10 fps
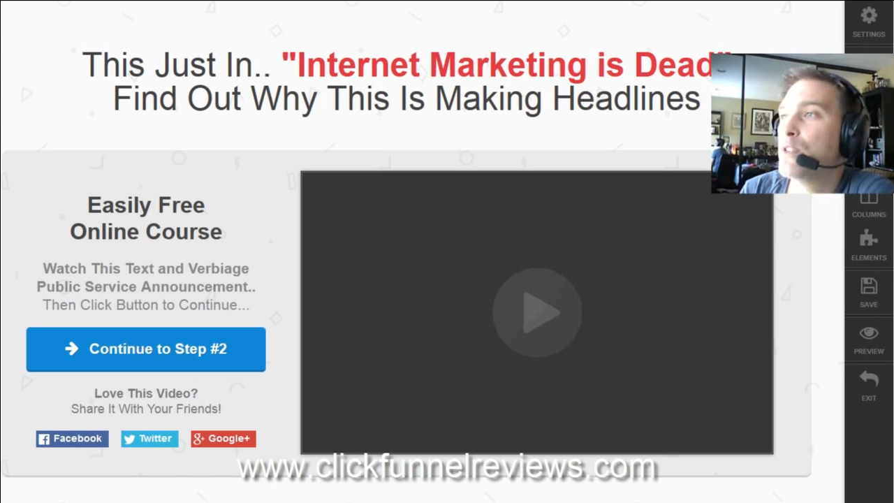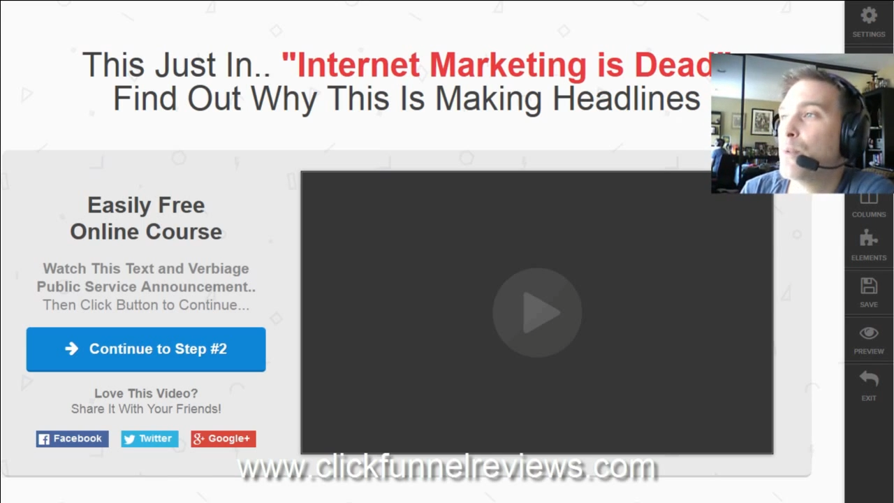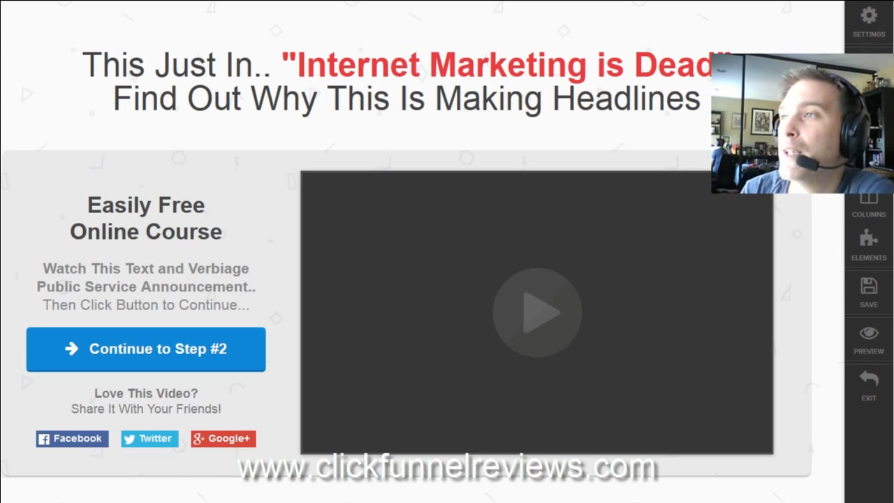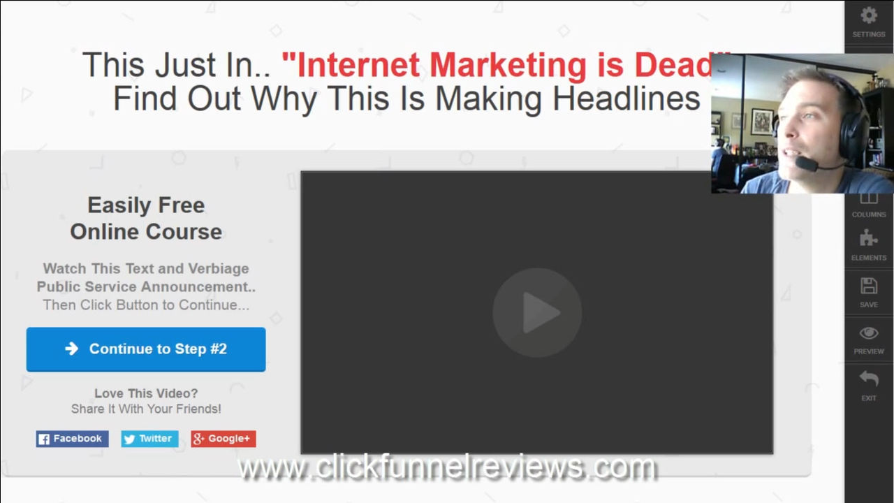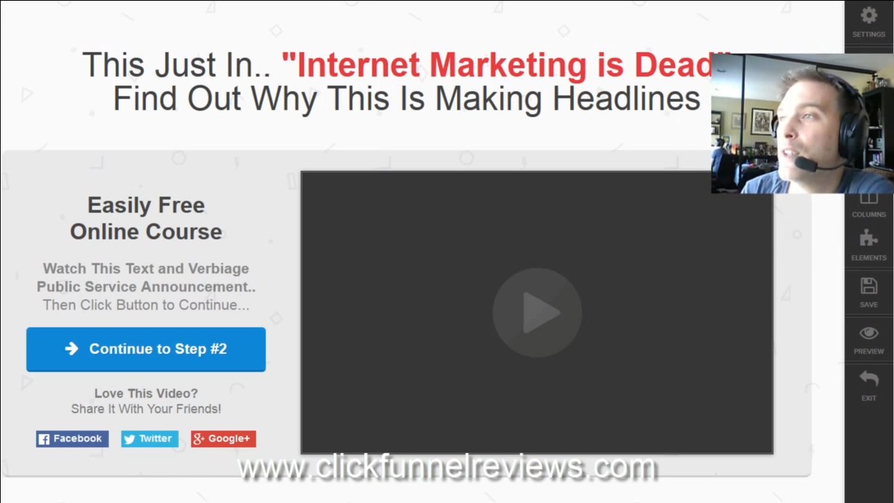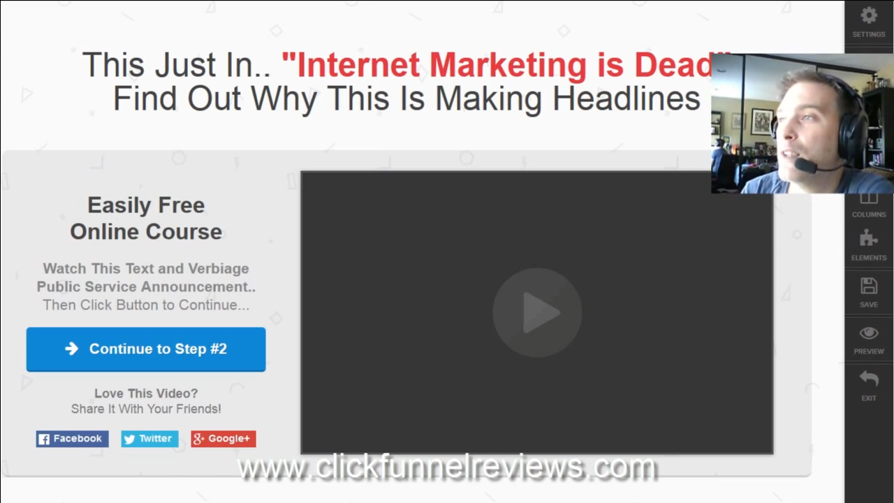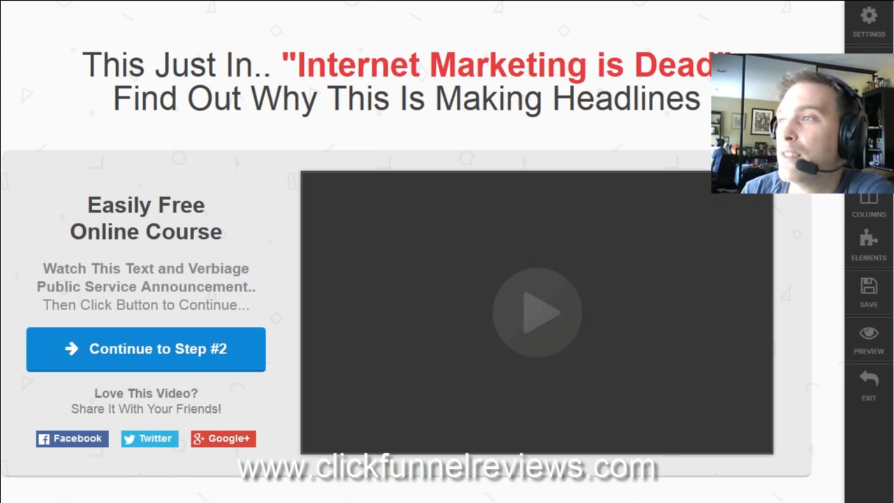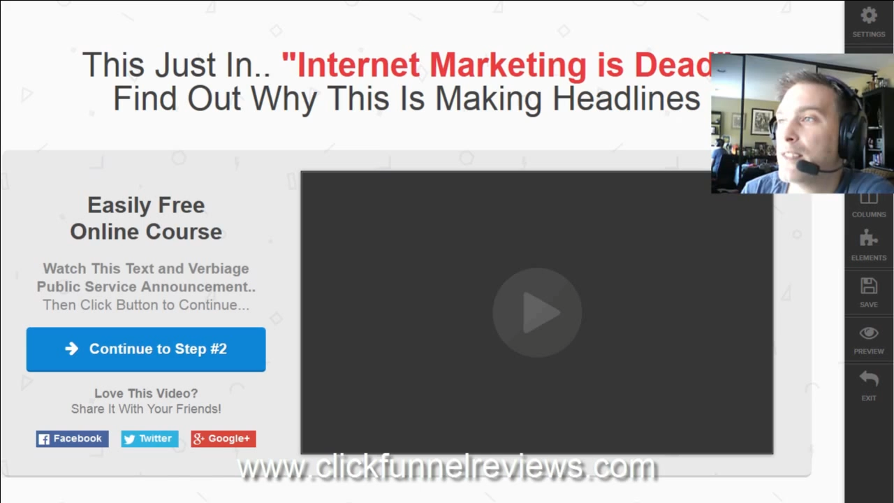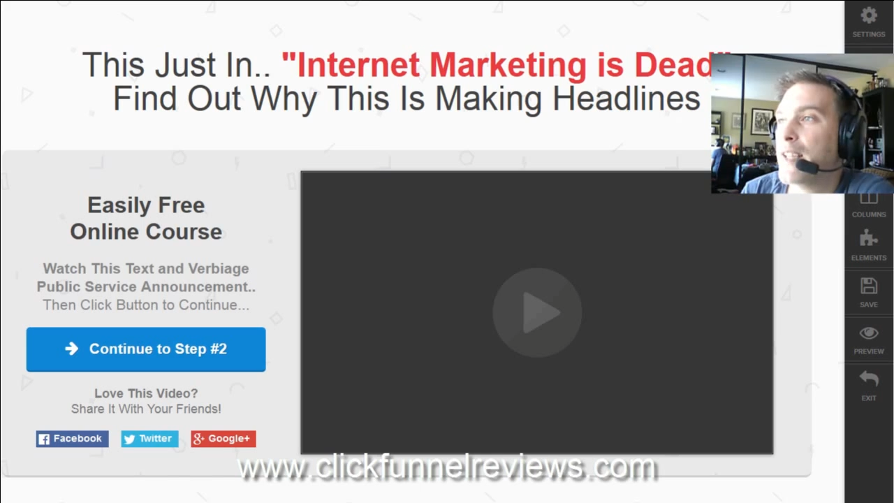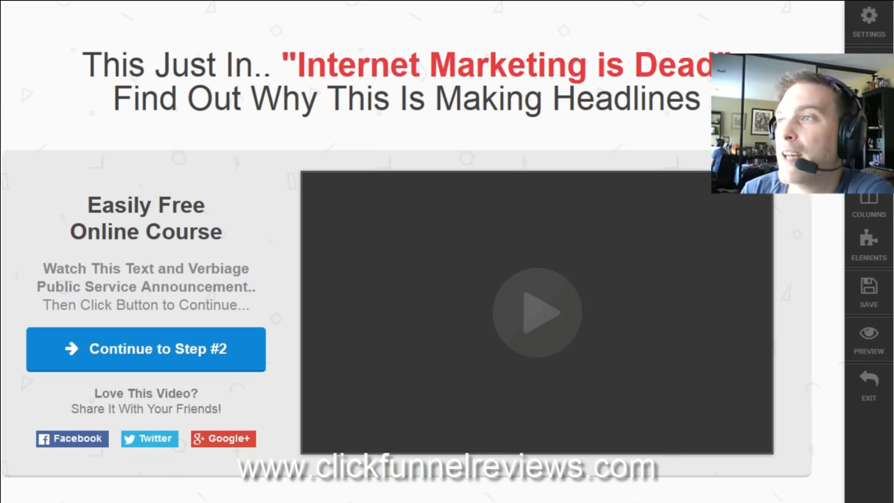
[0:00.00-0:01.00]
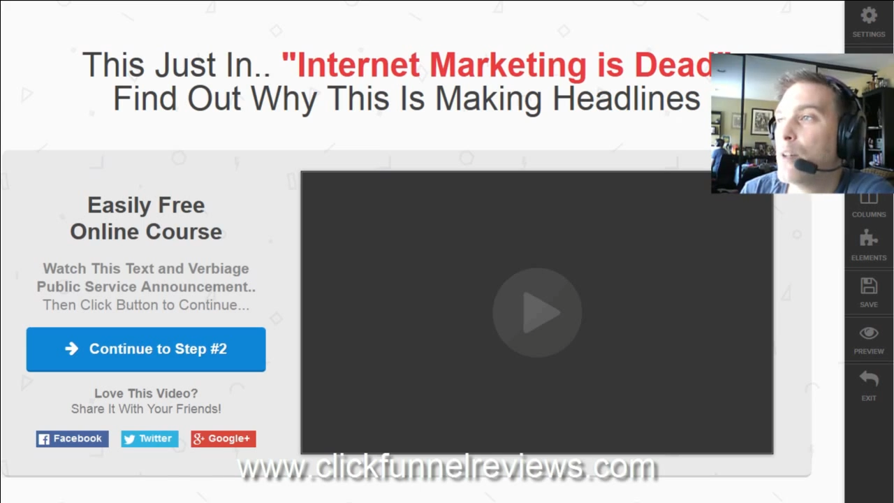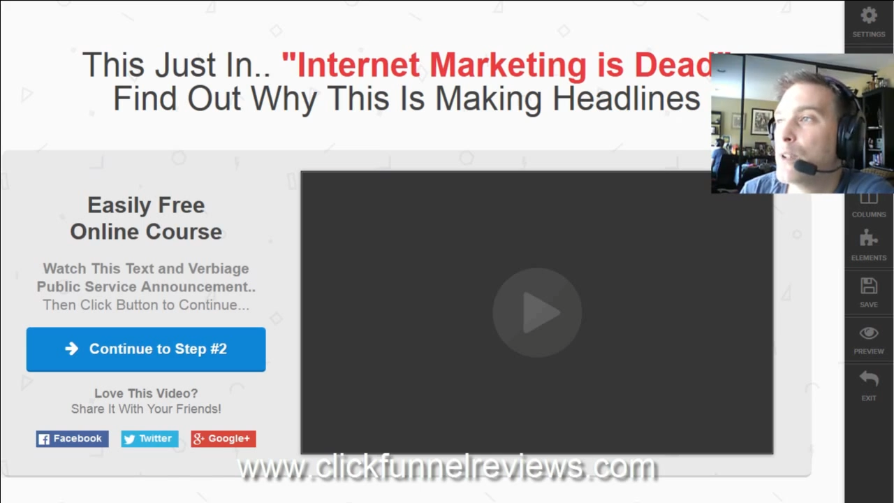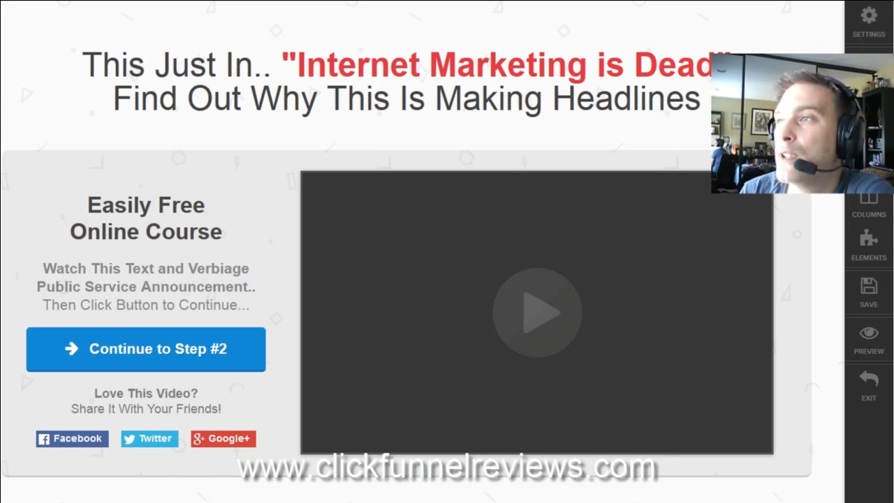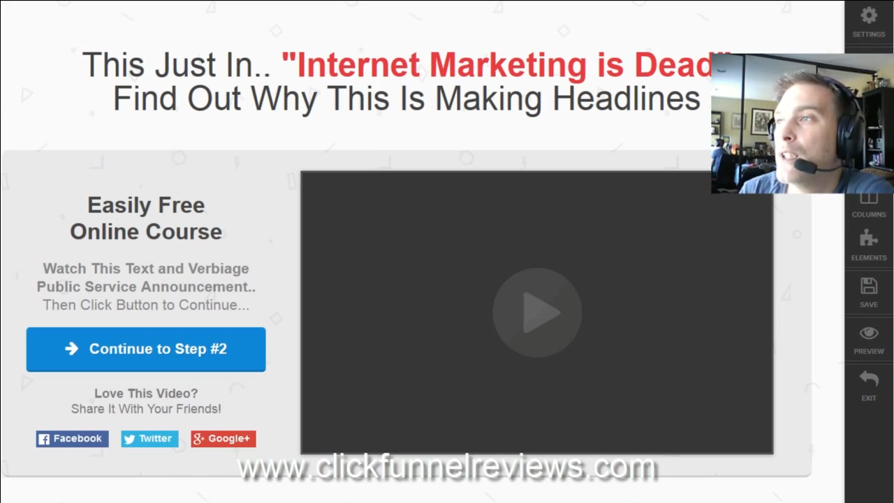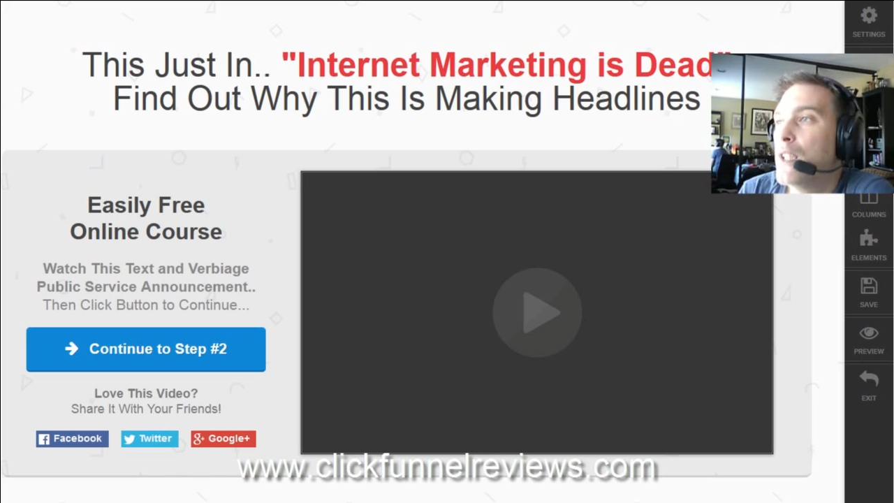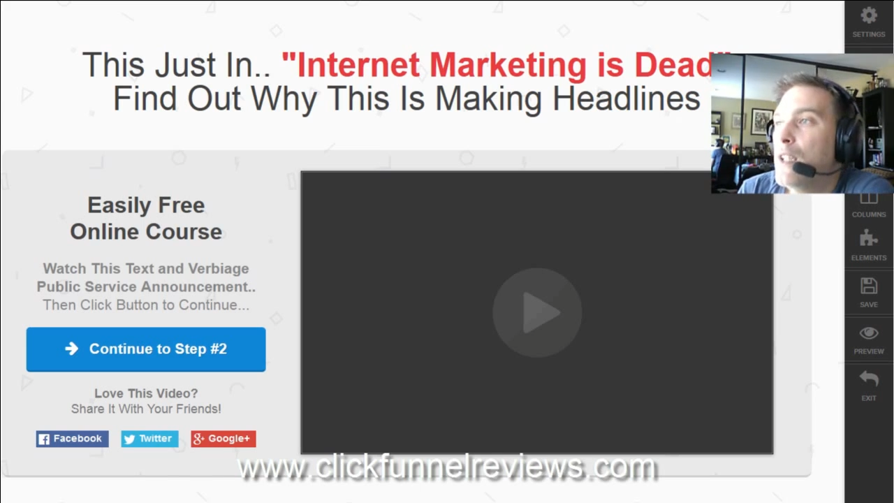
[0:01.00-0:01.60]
$20 an hour,